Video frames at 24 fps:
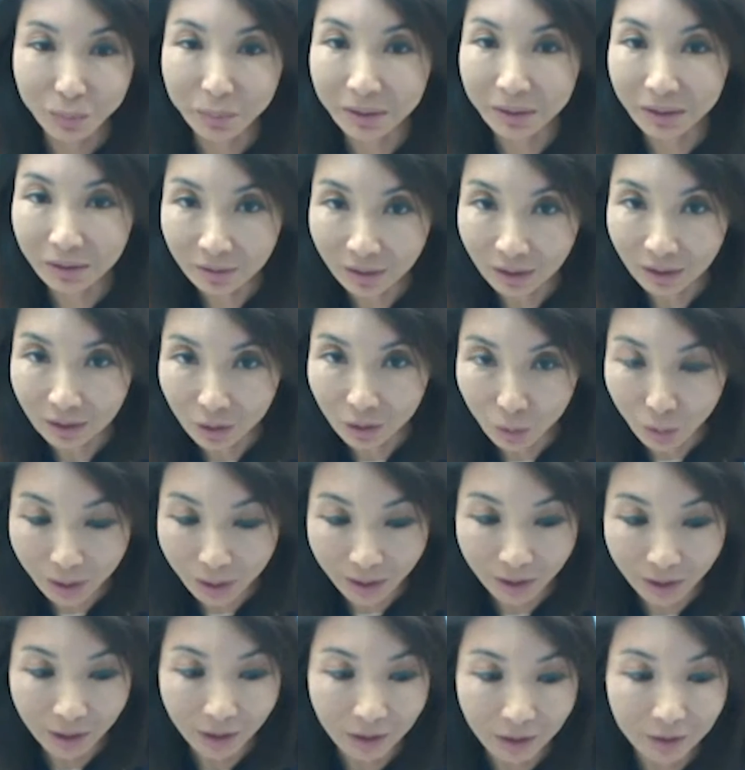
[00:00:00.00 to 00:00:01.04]
spiel that you
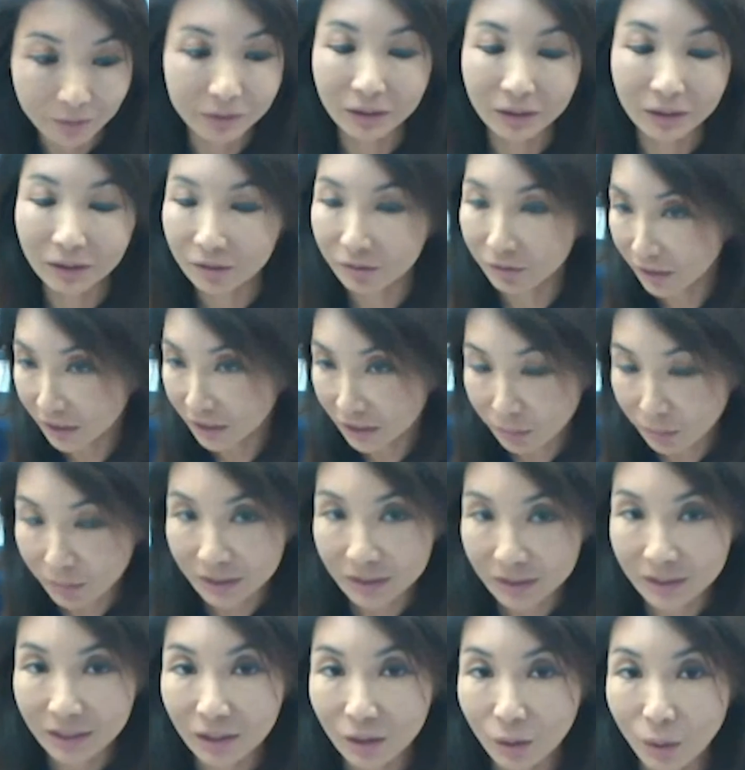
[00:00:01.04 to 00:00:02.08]
have and the
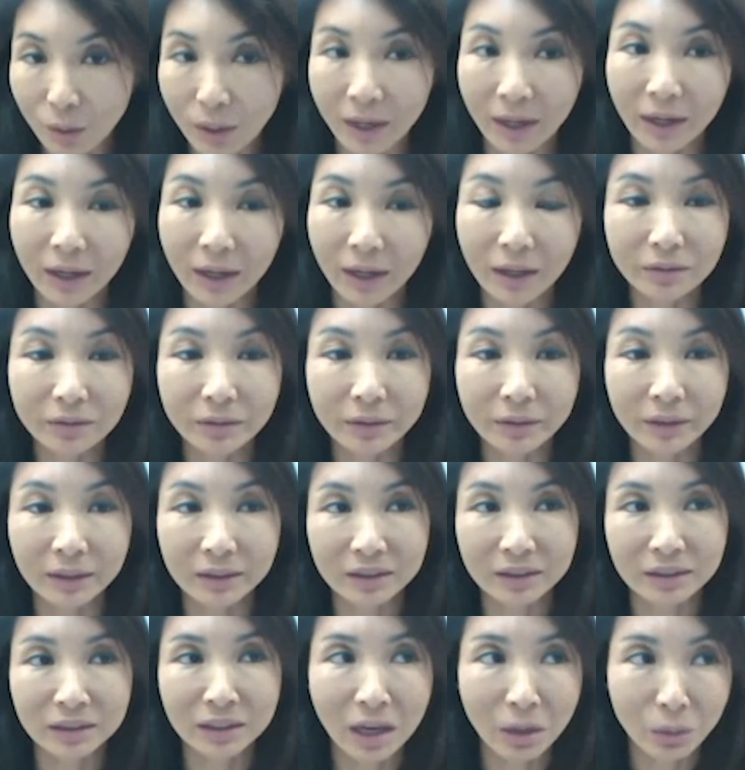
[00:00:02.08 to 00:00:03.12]
investments that you have, and
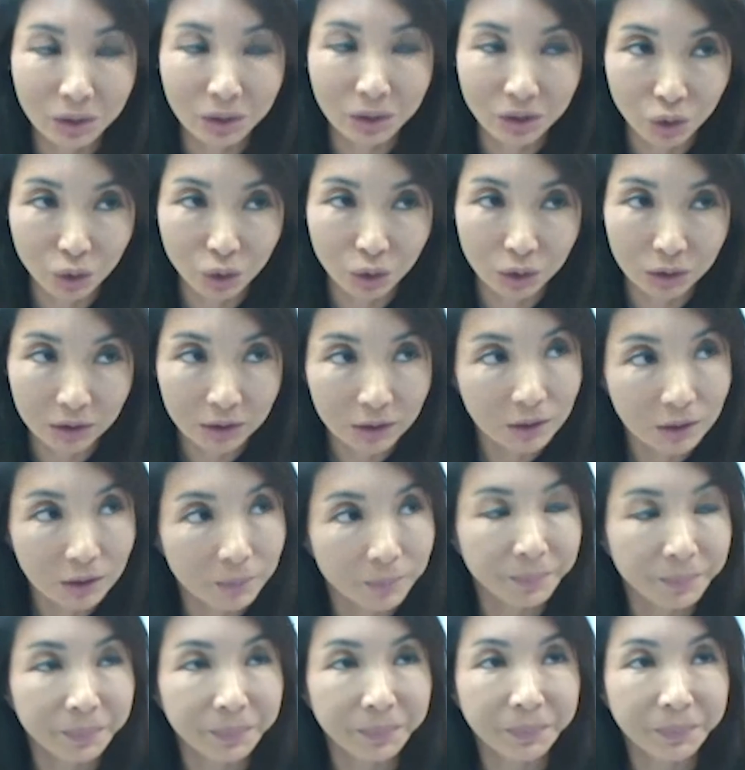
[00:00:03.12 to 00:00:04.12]
it sounded good.